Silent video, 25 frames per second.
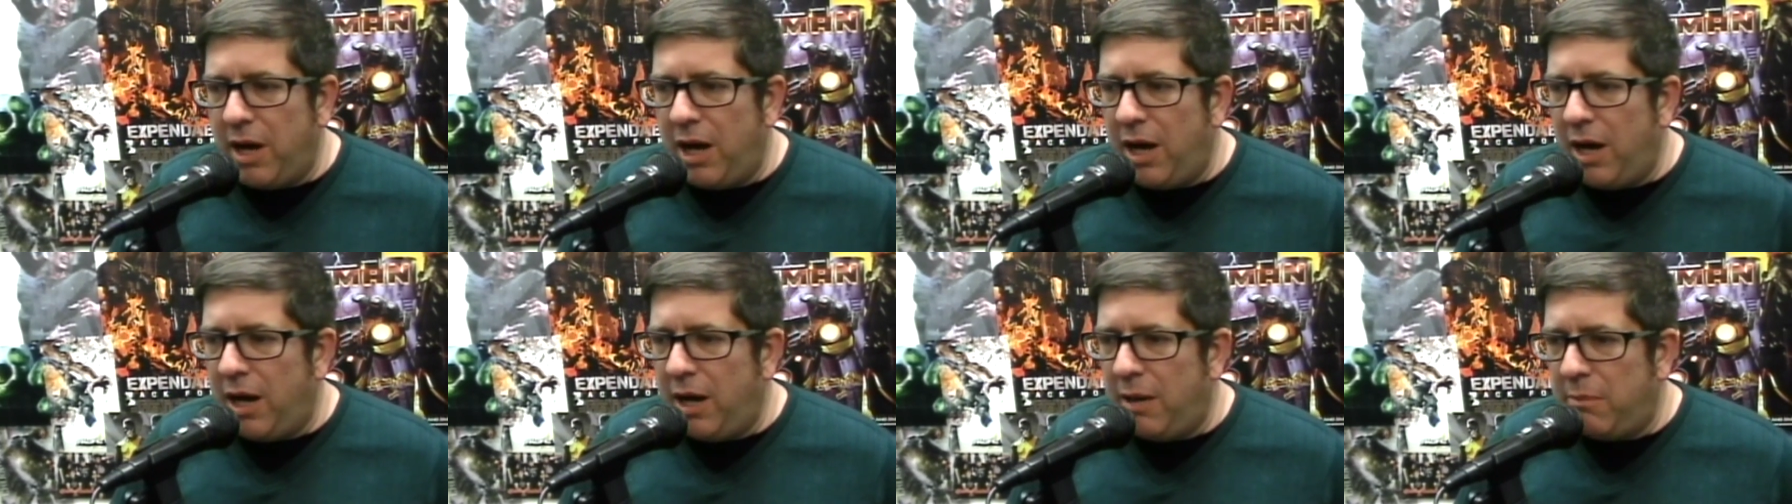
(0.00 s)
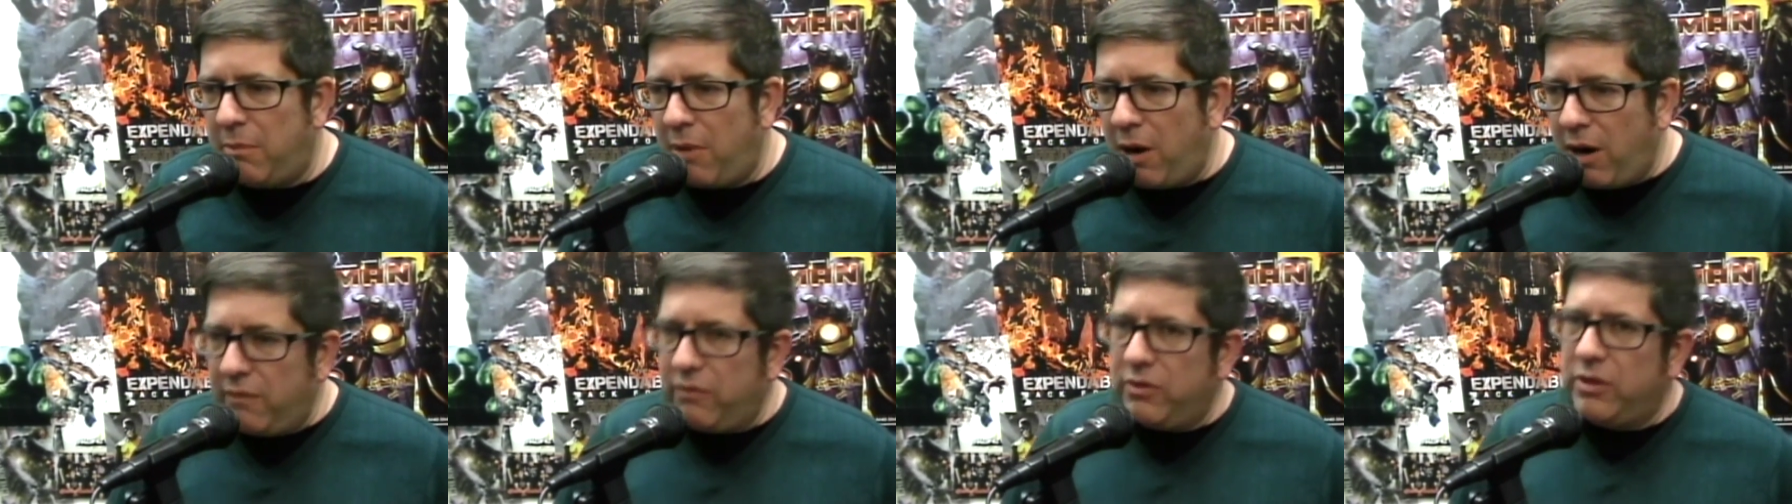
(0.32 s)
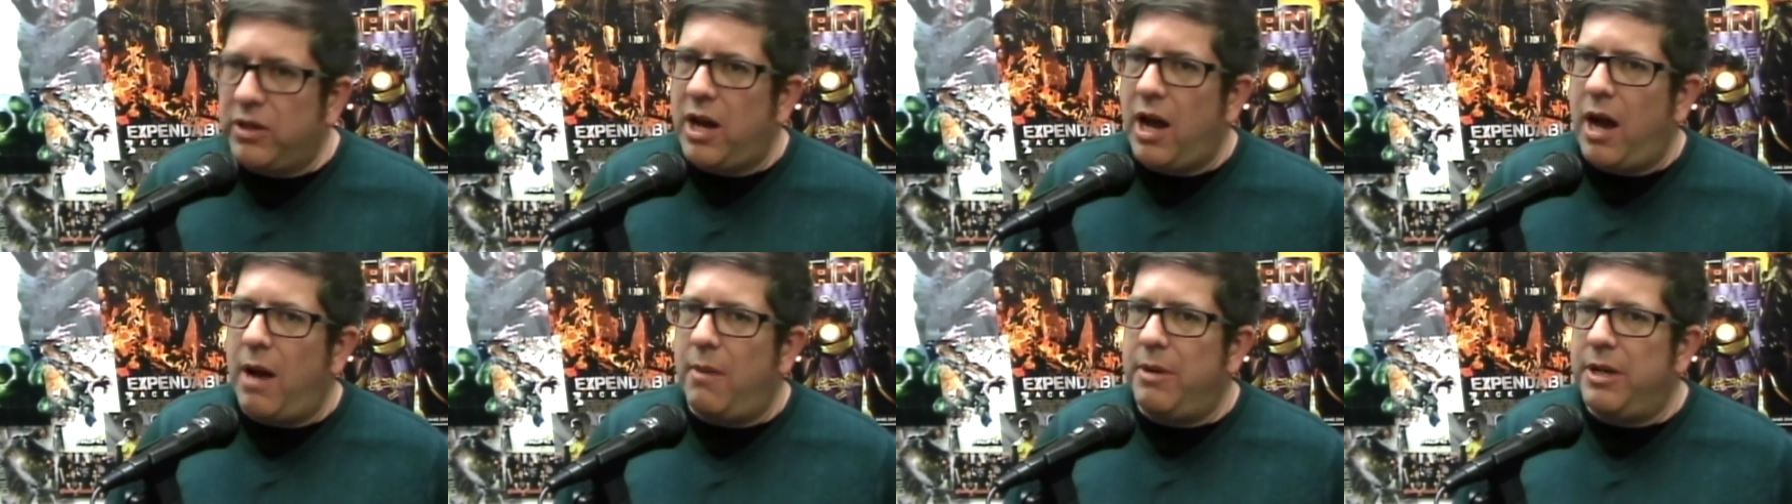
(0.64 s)
Marvel
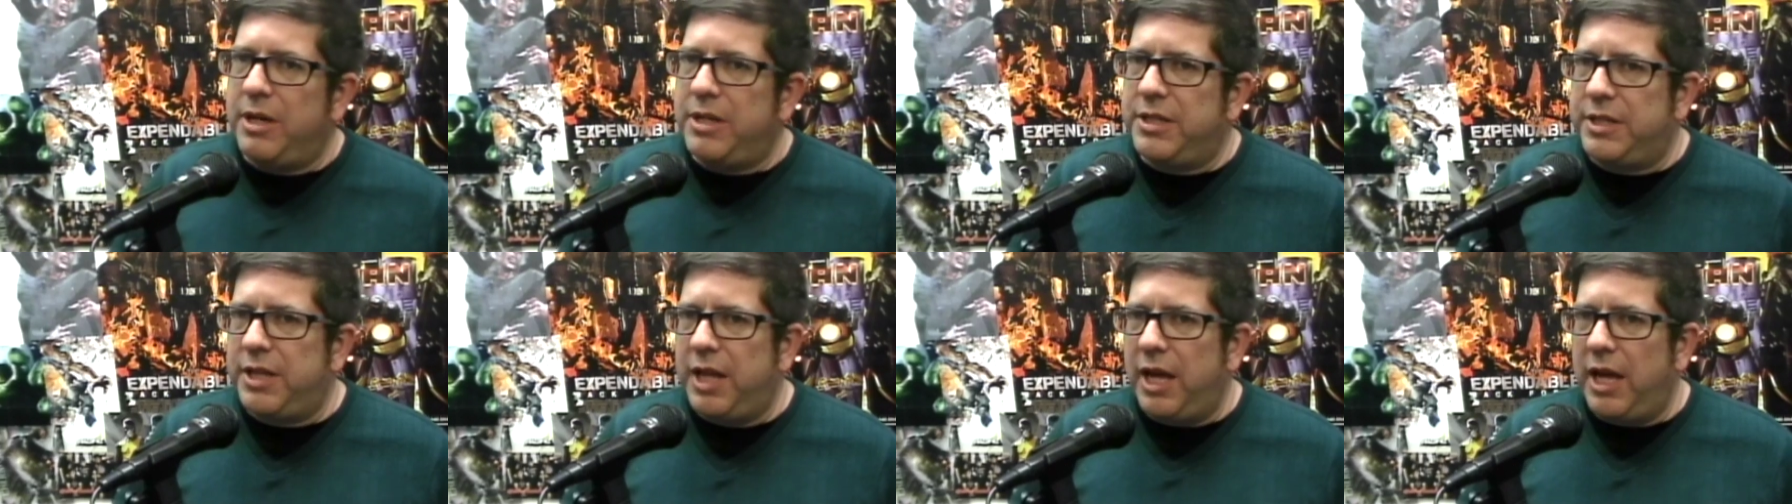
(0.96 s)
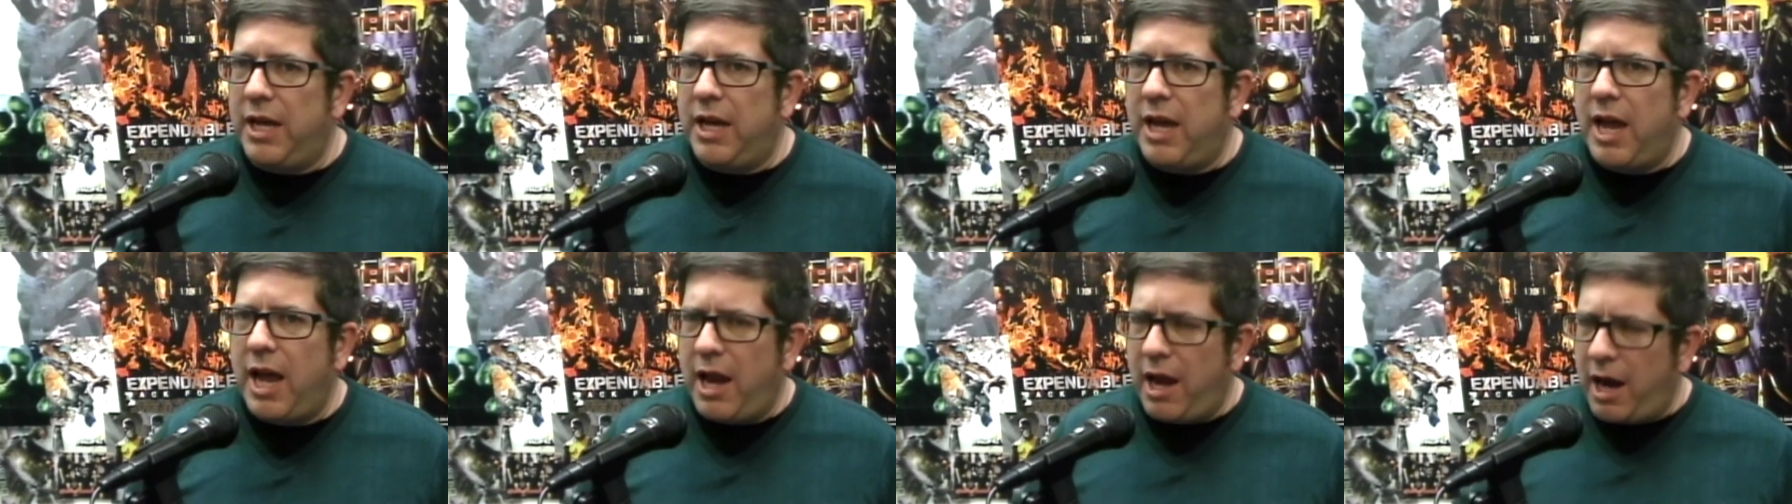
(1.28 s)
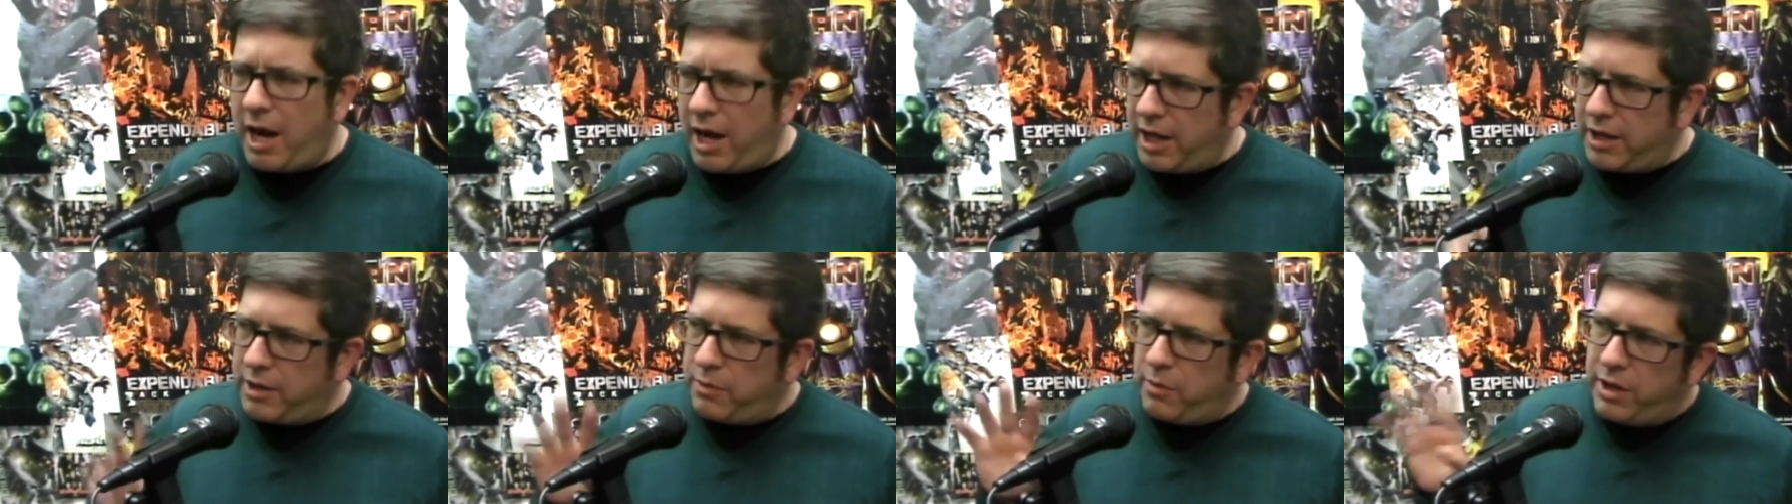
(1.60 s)
Comics and I
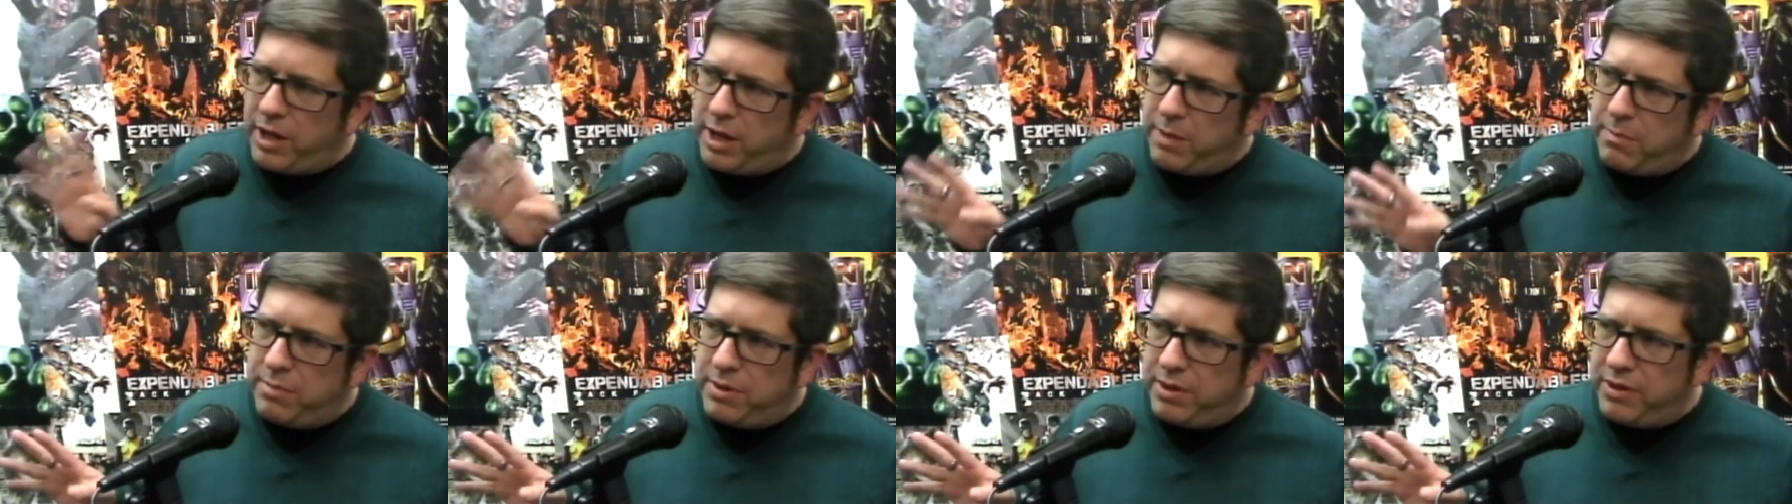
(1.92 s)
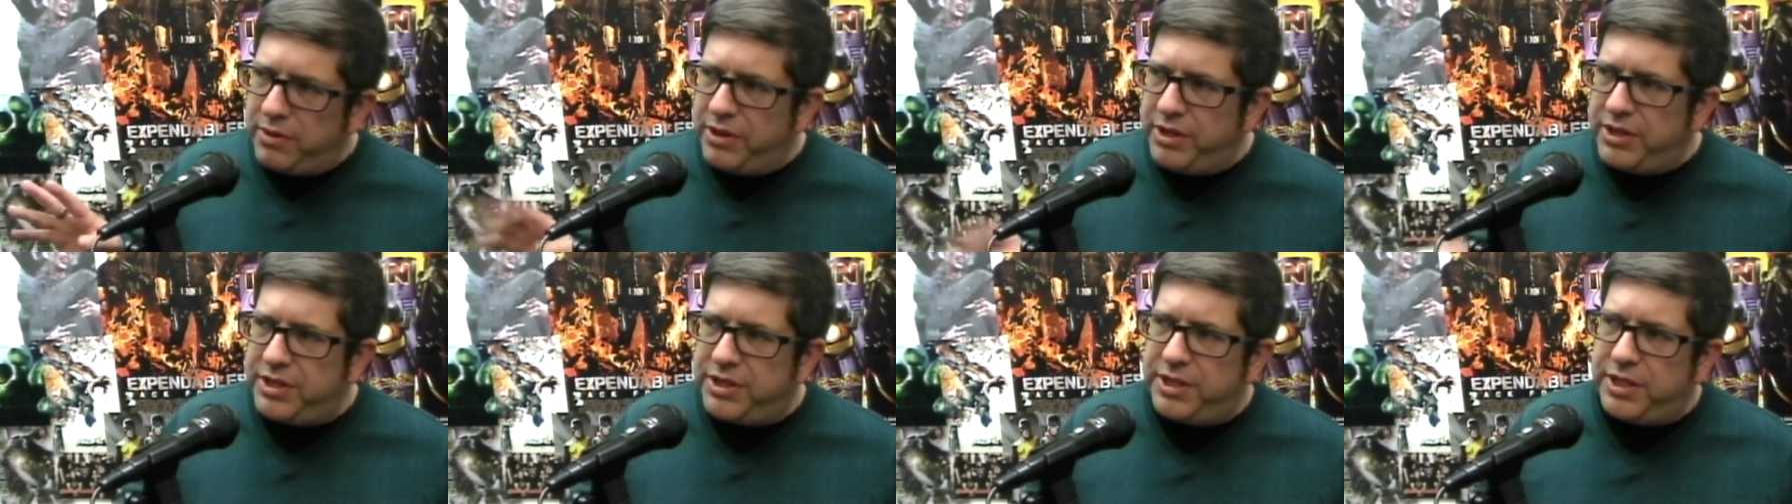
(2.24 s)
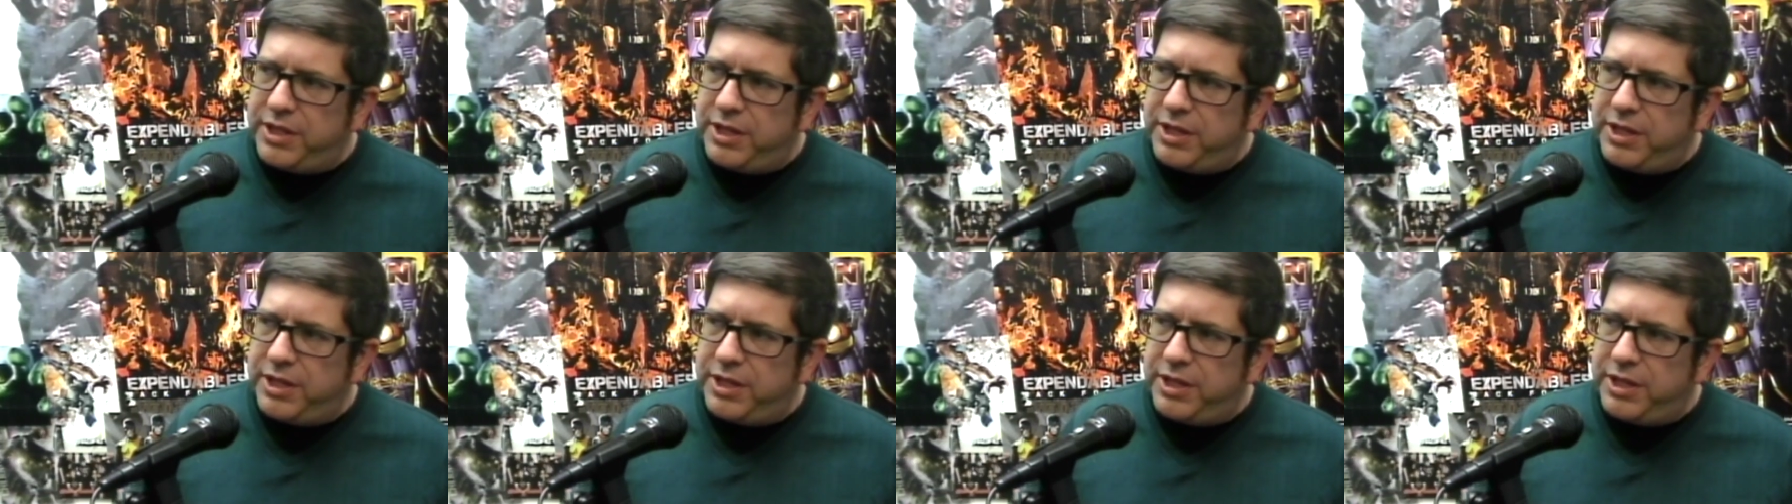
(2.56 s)
like the way they build this.